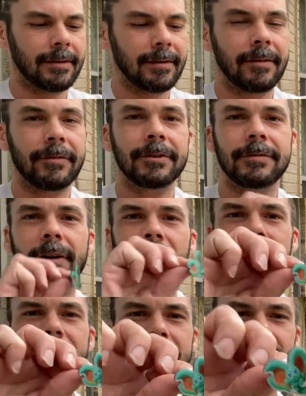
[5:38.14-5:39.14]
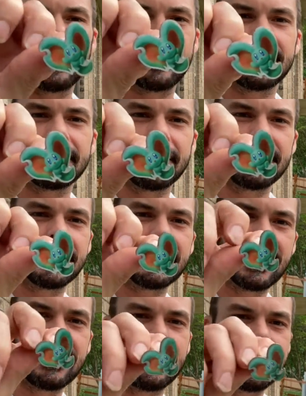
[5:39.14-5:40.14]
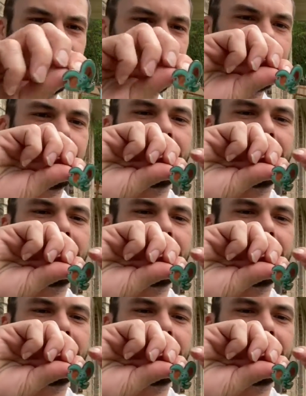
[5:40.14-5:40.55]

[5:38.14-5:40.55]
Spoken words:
First of all, I'm going to show you this one just like this.